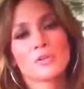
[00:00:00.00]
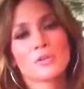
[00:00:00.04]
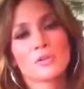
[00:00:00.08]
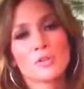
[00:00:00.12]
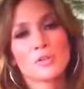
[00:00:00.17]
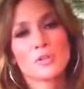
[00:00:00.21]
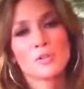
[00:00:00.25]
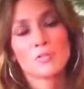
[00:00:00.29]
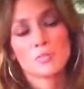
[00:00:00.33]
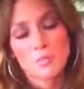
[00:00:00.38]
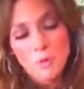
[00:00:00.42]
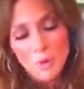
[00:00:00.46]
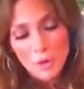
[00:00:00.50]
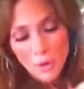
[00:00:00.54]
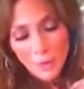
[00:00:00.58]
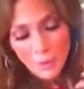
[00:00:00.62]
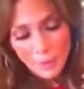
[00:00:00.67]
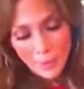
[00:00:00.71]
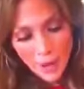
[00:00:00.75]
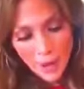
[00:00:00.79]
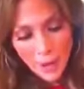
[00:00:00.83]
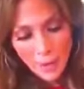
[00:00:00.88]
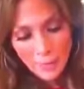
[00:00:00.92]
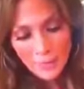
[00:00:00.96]
The more
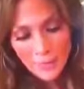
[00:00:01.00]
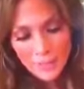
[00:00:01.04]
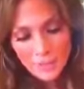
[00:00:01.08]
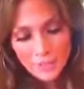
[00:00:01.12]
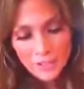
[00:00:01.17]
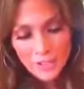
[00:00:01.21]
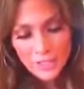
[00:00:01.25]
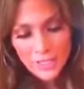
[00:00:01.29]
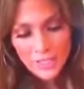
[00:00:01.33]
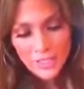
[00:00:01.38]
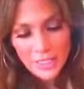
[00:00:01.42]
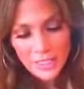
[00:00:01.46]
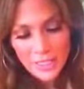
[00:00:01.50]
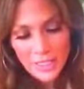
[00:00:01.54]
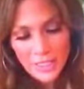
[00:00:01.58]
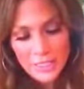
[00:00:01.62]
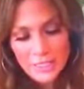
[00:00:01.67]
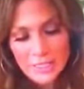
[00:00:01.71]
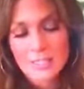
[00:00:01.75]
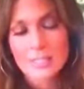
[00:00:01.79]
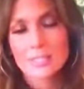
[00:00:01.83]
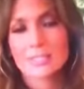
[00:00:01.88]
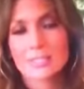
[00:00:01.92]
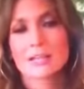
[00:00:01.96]
popular it
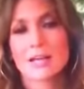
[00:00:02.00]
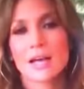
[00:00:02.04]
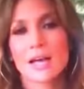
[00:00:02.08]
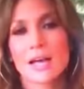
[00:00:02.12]
gets,